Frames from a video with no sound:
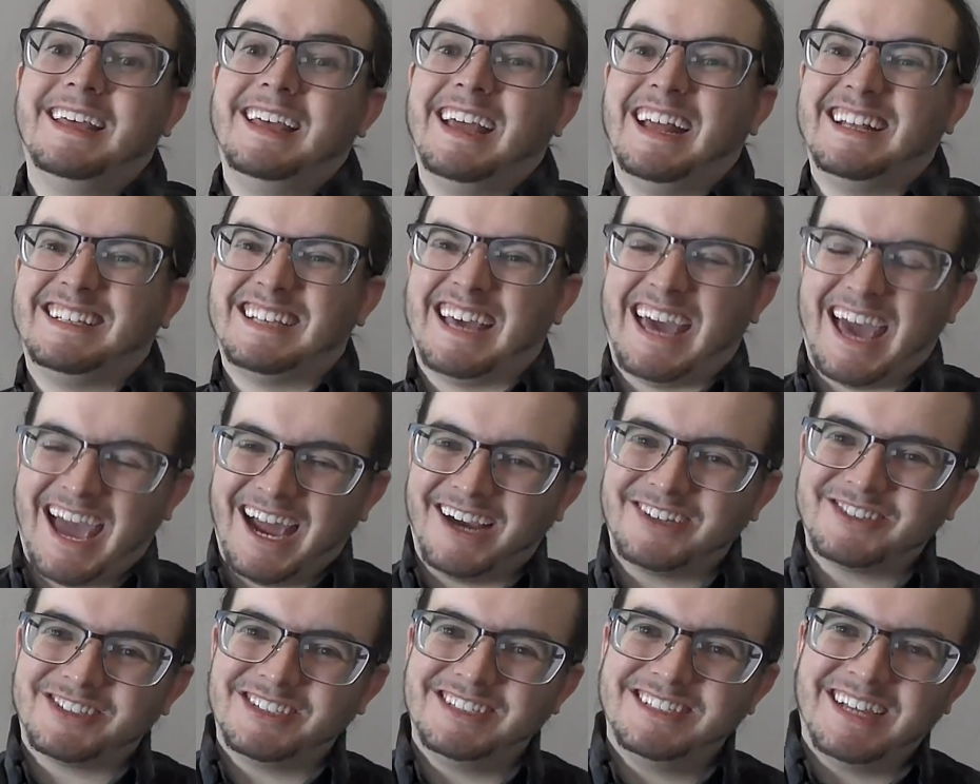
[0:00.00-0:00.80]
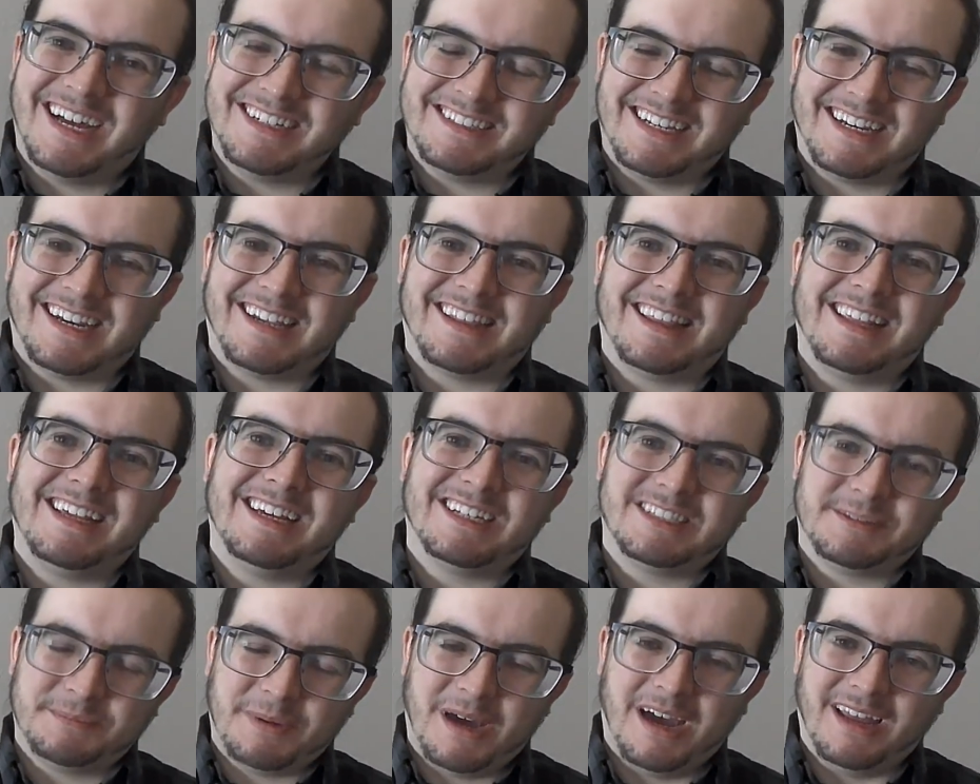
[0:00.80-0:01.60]
It's actually not technically
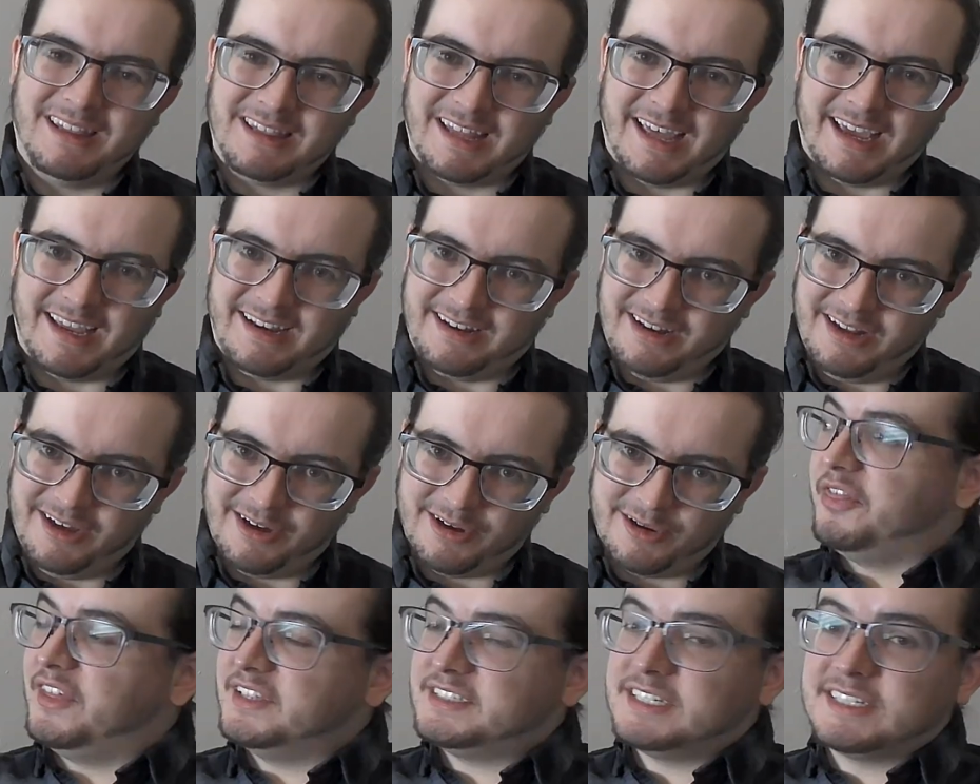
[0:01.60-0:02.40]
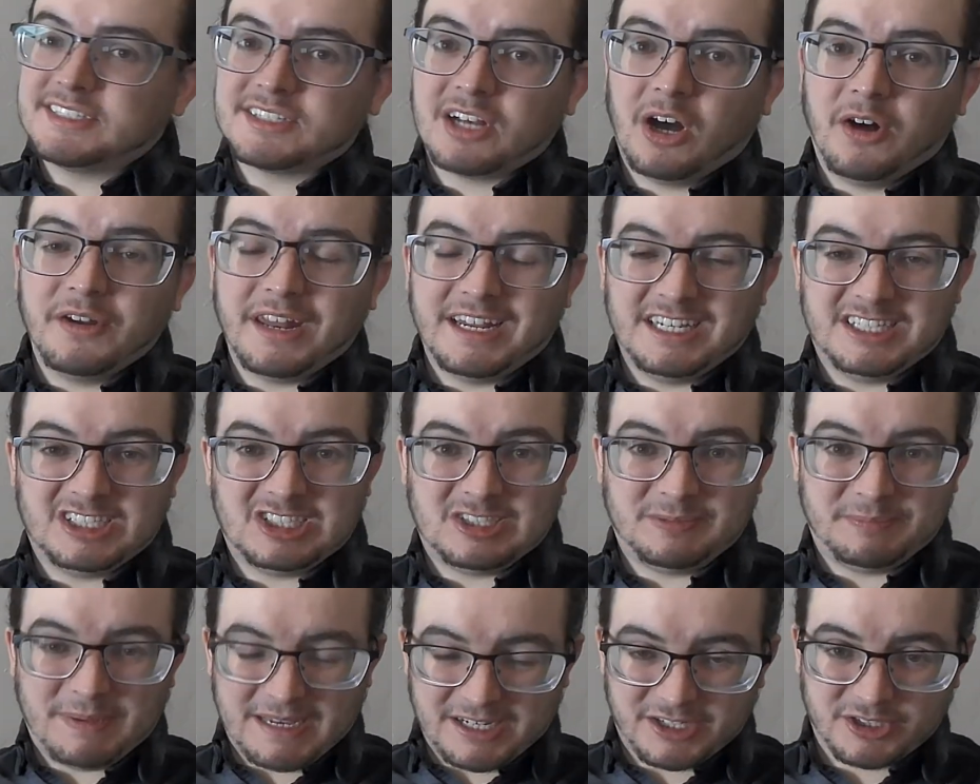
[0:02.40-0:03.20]
a spotlight, no. This is called a
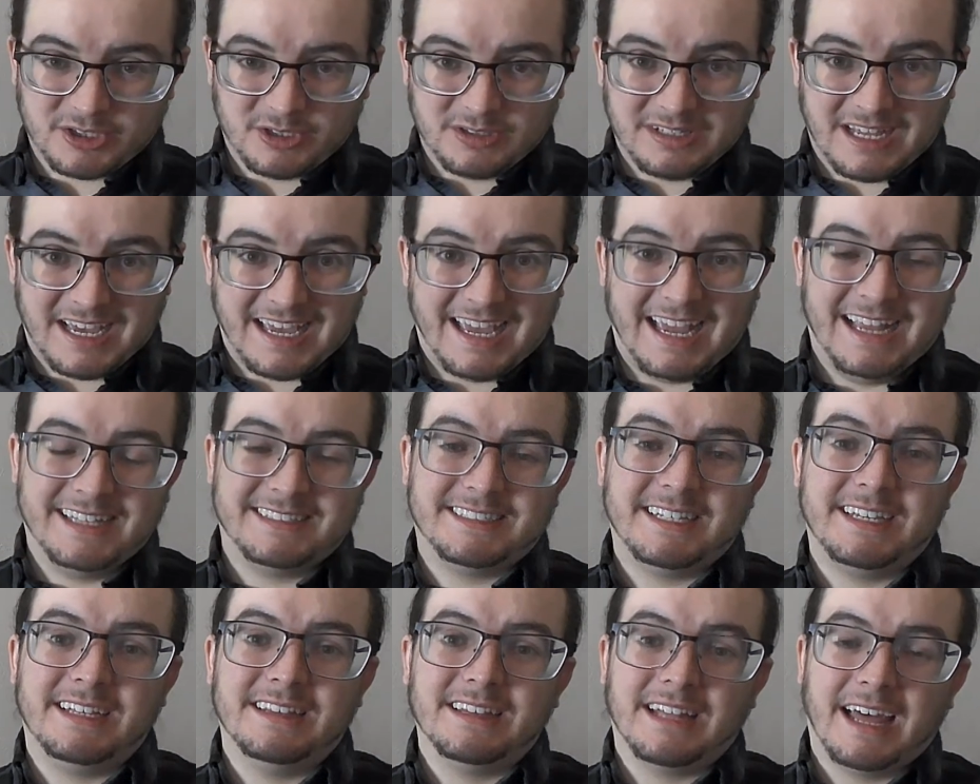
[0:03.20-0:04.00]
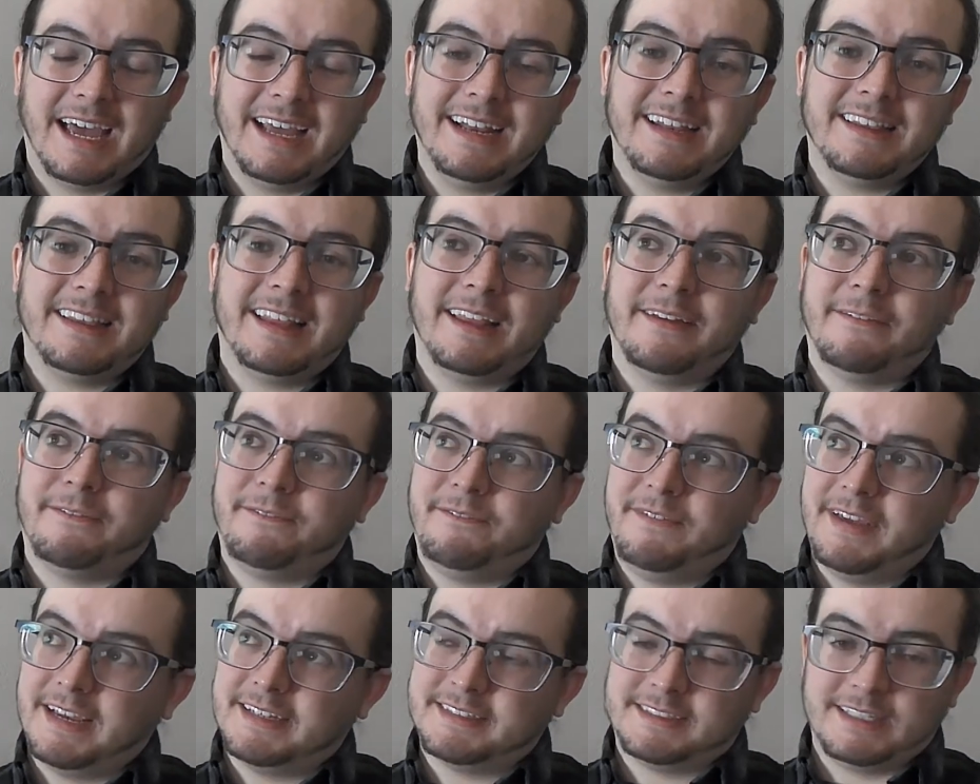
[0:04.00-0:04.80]
special light. It's a light that
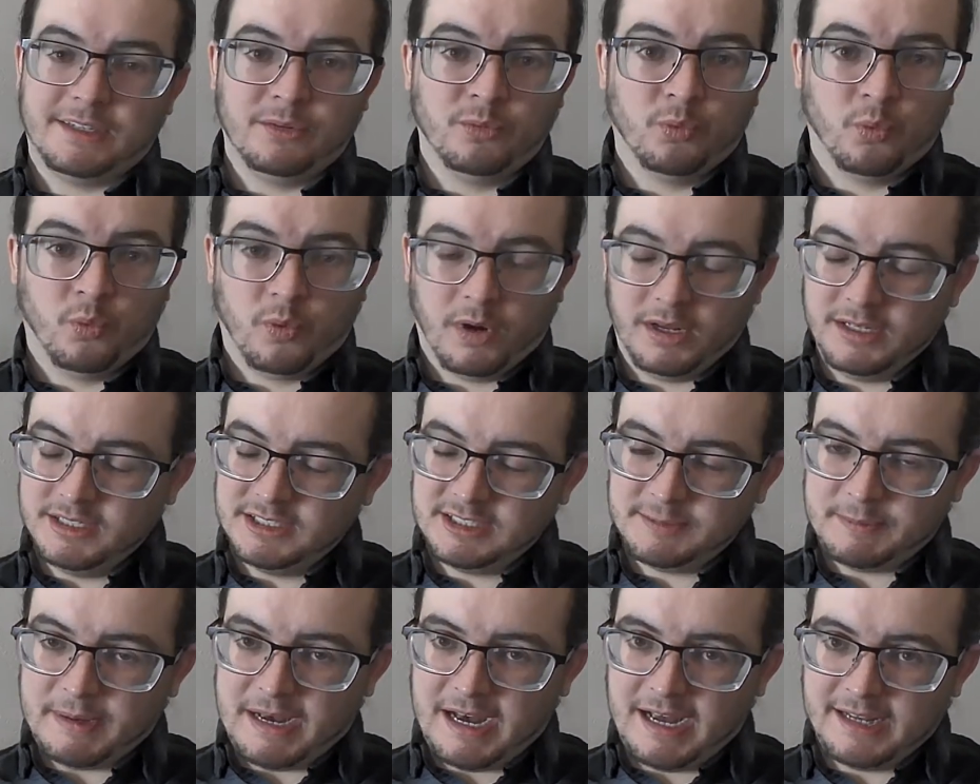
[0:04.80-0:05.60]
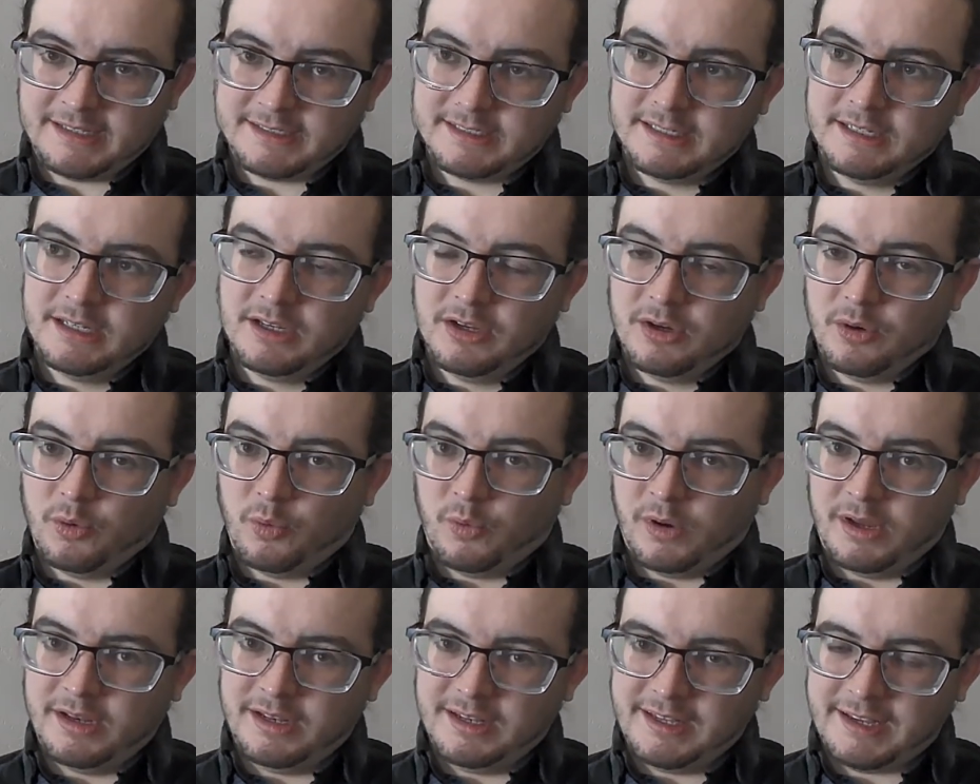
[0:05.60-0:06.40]
fixes in one spot,
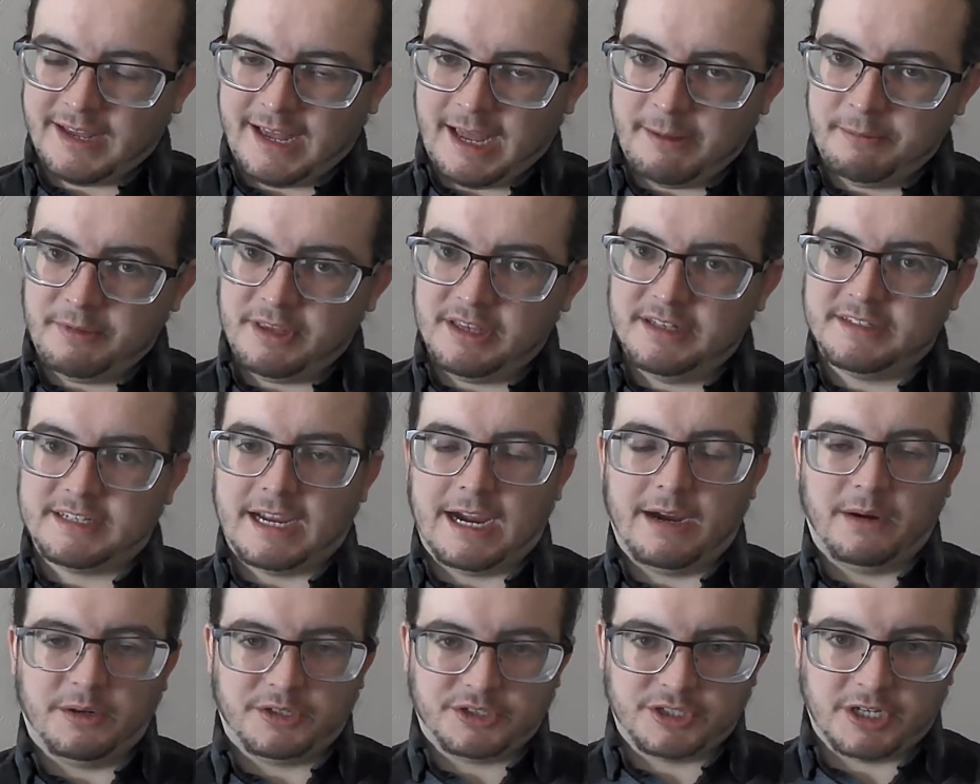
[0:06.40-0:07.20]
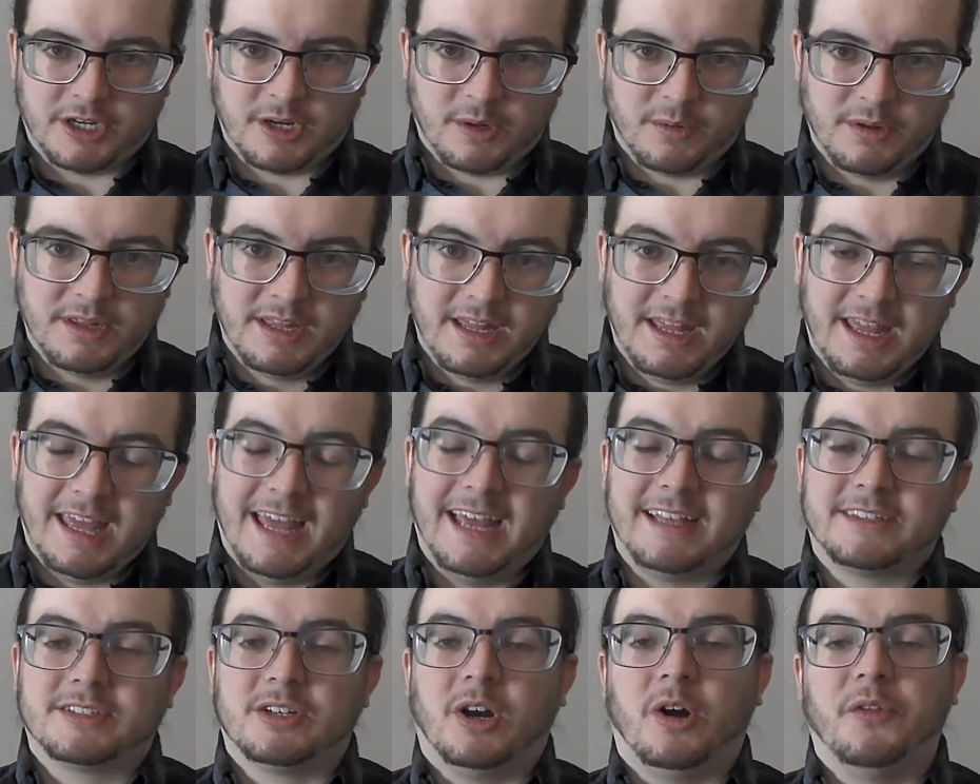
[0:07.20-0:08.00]
one time the entire show,
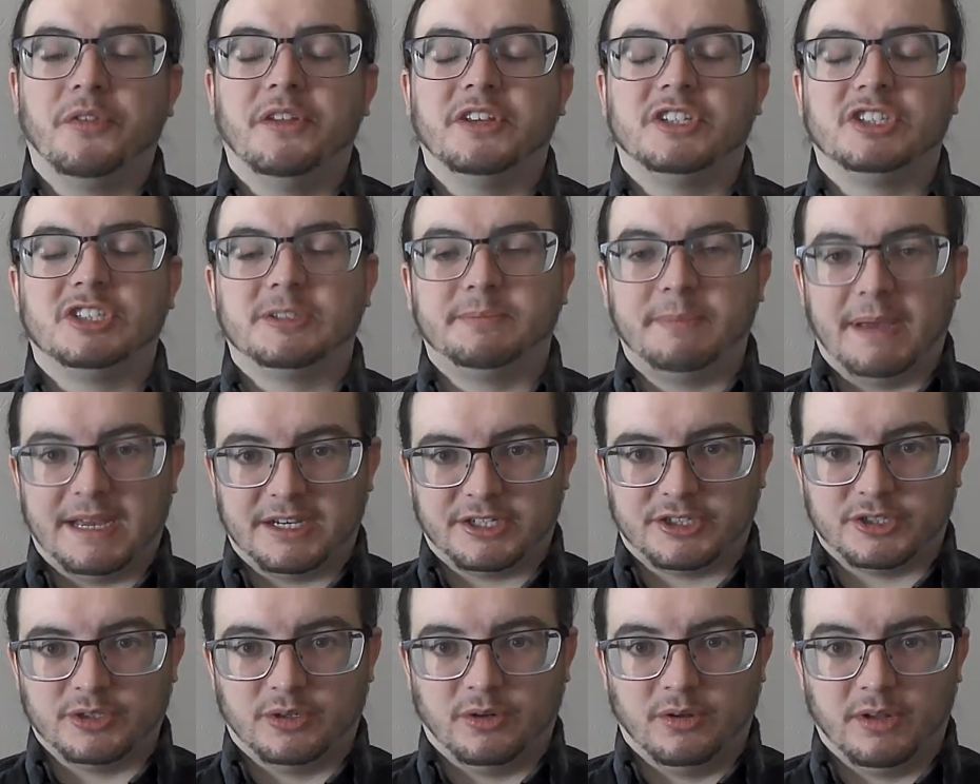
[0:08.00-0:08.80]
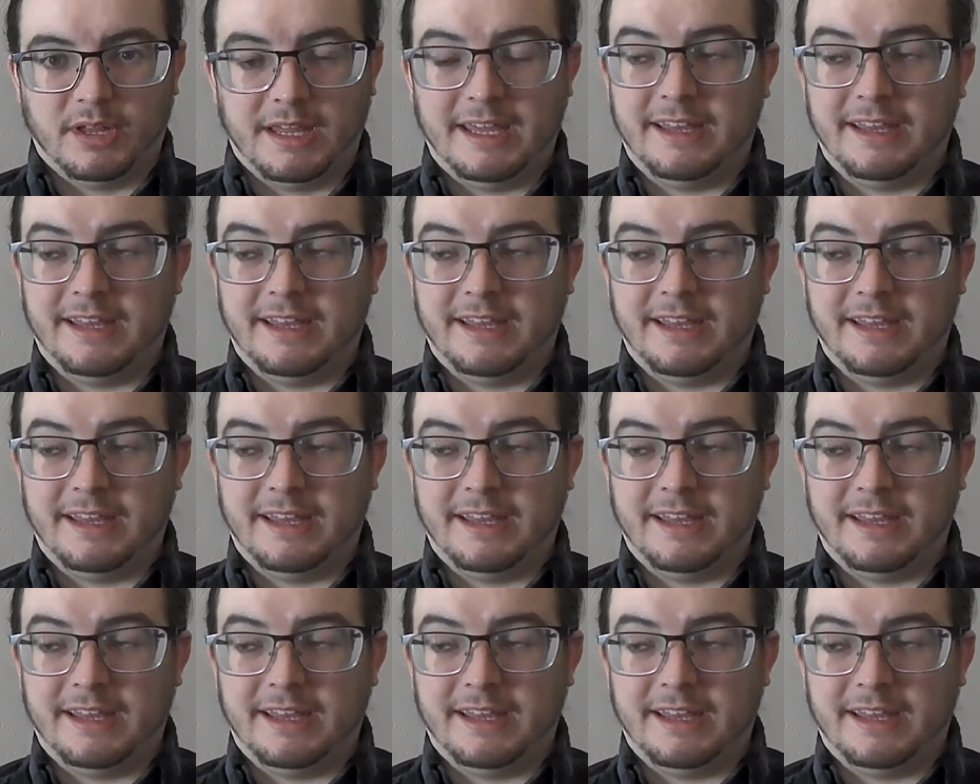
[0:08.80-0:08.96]
and it's called the special.